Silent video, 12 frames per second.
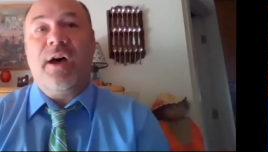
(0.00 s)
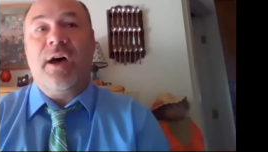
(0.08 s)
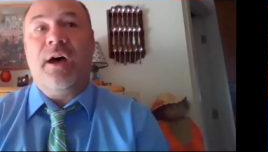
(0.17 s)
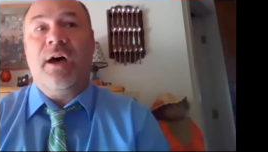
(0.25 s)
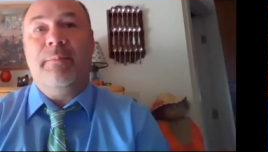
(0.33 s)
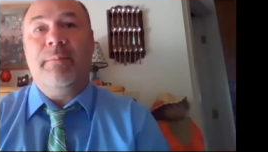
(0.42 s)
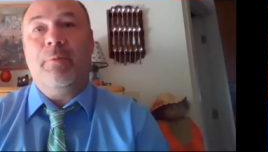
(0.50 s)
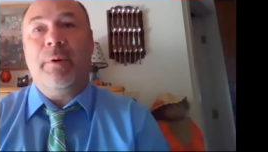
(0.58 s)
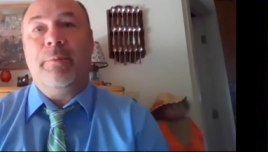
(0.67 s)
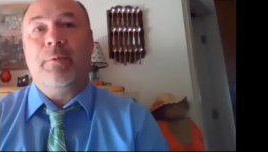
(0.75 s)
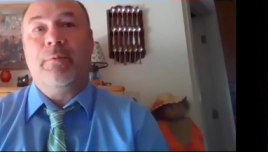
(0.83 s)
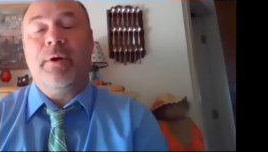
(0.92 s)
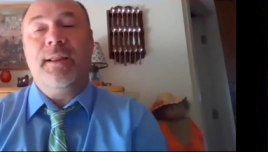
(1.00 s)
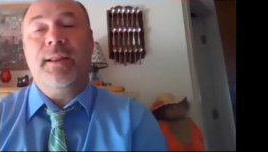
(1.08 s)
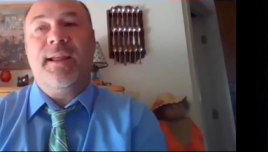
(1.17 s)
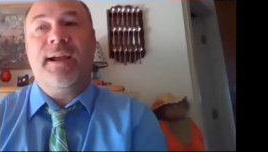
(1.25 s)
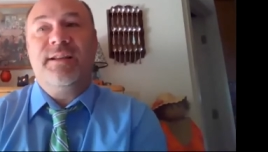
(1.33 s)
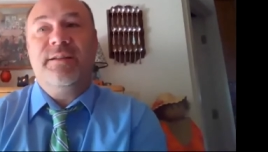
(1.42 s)
Uh, but we would really
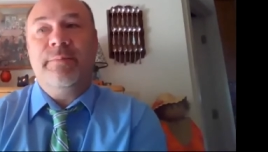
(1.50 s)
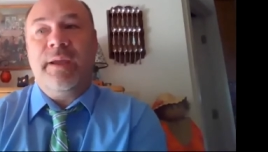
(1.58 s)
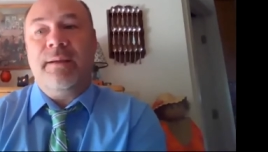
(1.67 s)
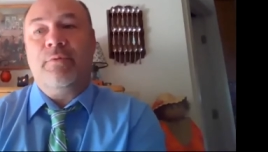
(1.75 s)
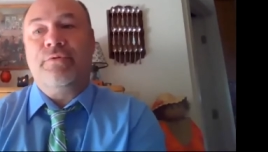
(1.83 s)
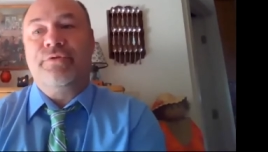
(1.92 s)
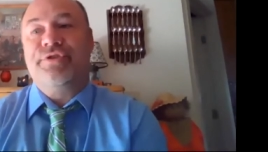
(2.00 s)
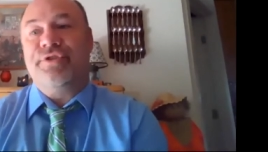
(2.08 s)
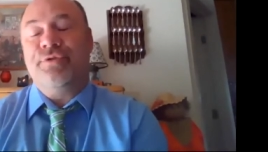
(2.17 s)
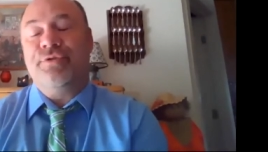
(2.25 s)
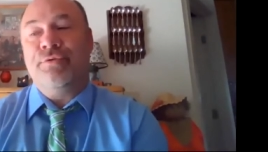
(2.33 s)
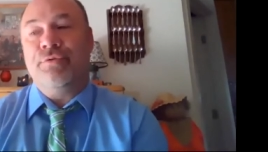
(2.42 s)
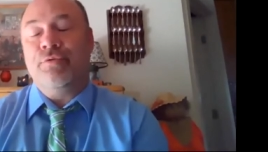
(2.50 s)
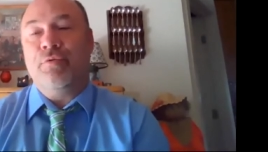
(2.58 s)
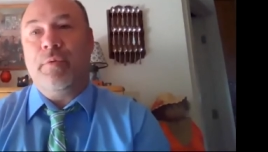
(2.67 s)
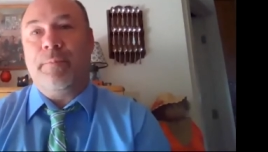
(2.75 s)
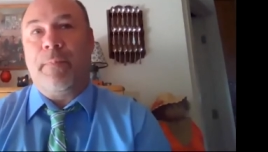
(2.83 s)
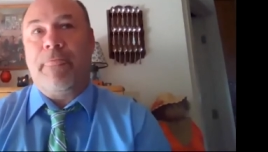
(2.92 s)
like to be able
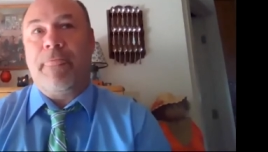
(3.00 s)
to